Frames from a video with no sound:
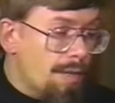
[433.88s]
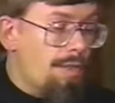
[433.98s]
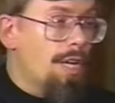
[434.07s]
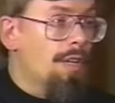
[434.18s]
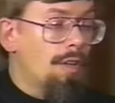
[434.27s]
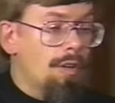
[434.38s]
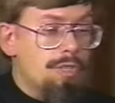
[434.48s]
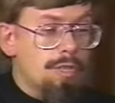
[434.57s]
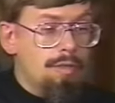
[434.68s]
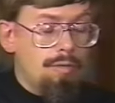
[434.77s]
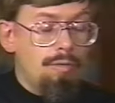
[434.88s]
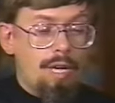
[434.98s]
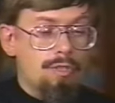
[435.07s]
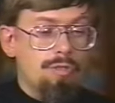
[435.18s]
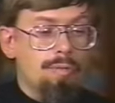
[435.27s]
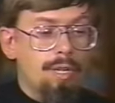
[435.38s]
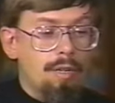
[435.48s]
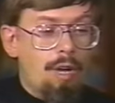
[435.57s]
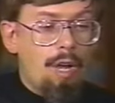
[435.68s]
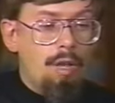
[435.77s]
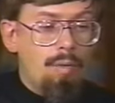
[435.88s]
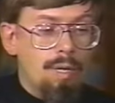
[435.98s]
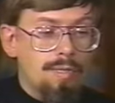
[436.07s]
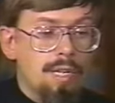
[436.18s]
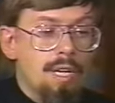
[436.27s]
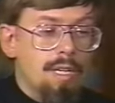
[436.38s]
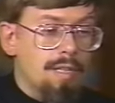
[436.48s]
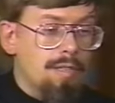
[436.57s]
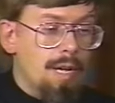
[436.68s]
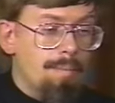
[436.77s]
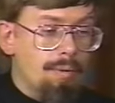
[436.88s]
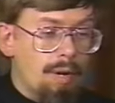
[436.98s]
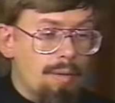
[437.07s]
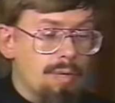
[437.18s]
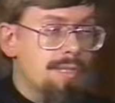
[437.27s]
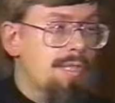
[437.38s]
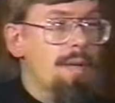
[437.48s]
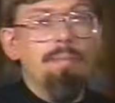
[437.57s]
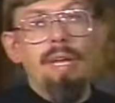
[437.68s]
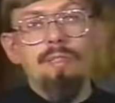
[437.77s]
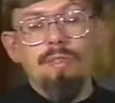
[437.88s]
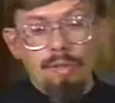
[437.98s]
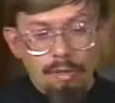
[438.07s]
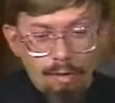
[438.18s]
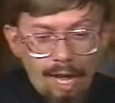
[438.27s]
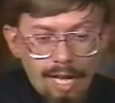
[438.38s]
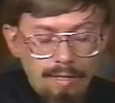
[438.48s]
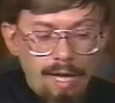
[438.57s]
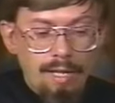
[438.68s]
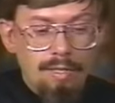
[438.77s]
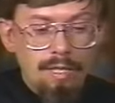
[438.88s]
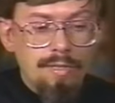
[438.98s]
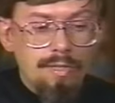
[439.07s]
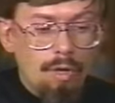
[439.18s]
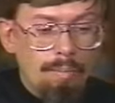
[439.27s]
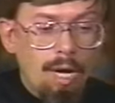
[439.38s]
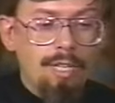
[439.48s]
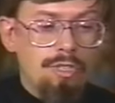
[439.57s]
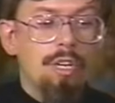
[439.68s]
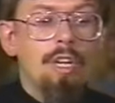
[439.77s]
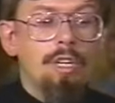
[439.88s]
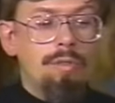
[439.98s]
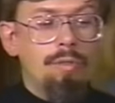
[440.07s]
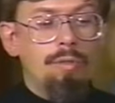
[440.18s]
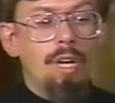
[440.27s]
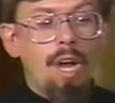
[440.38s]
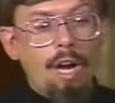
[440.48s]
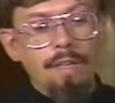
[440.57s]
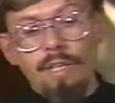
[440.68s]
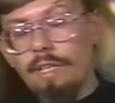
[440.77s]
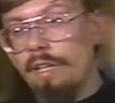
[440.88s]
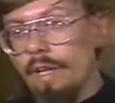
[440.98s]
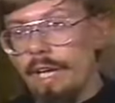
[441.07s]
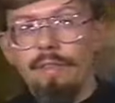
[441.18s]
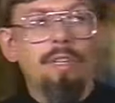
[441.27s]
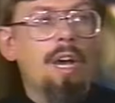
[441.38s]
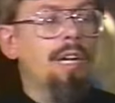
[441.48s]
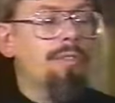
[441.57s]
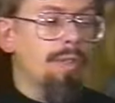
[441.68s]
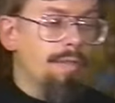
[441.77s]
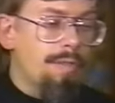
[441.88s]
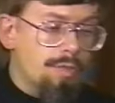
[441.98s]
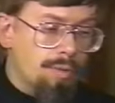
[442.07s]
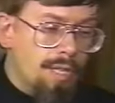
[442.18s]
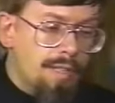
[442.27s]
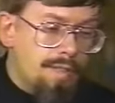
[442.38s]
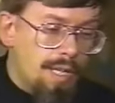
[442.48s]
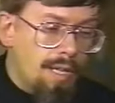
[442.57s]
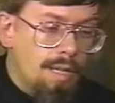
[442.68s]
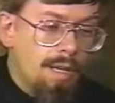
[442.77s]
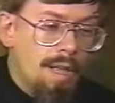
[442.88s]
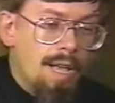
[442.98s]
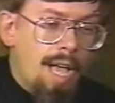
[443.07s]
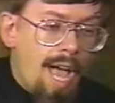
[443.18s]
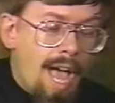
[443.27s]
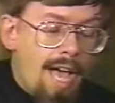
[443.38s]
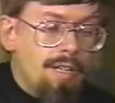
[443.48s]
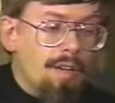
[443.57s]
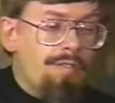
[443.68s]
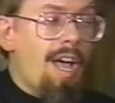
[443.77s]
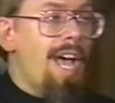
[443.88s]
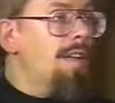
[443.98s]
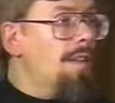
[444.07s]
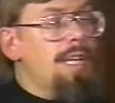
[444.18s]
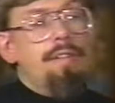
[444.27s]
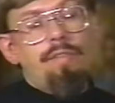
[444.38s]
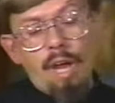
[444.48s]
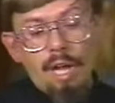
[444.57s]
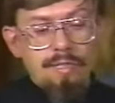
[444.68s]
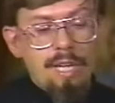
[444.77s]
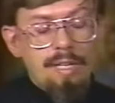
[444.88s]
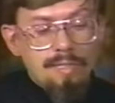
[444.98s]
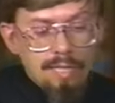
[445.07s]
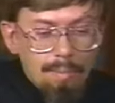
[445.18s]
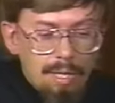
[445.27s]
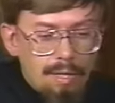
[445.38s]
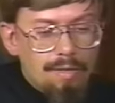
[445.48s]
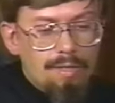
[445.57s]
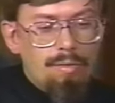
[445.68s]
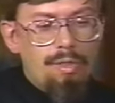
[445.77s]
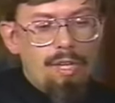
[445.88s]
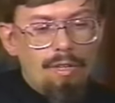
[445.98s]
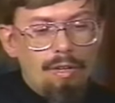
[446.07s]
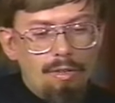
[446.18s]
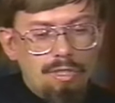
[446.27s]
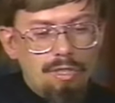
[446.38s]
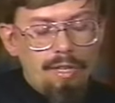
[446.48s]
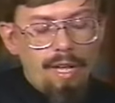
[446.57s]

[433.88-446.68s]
Theologian, who, as you recall, was contemporary with St. Basil the Great and did so much to articulate the doctrine of the Trinity. And finally, St. Simeon the New Theologian.